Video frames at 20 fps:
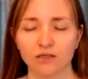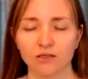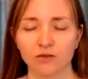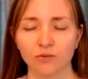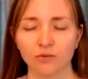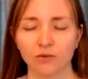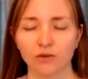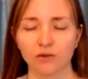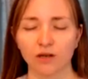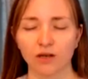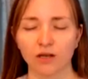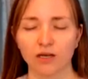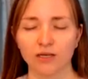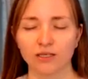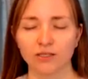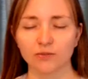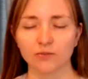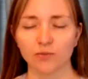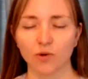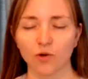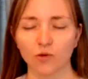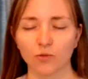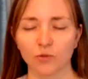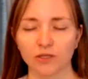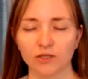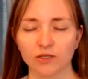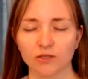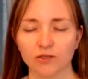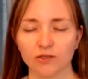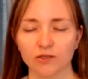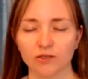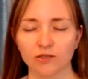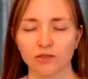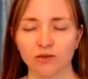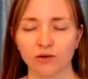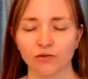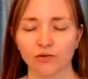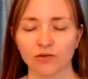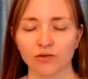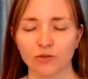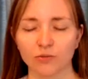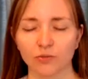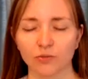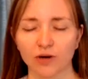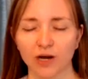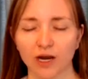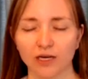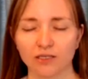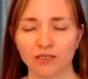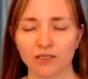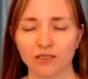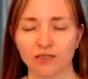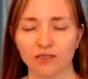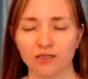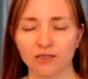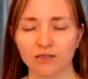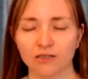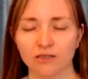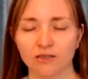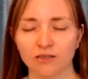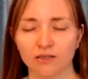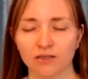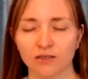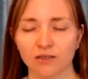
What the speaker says: So with the last moments of this practice,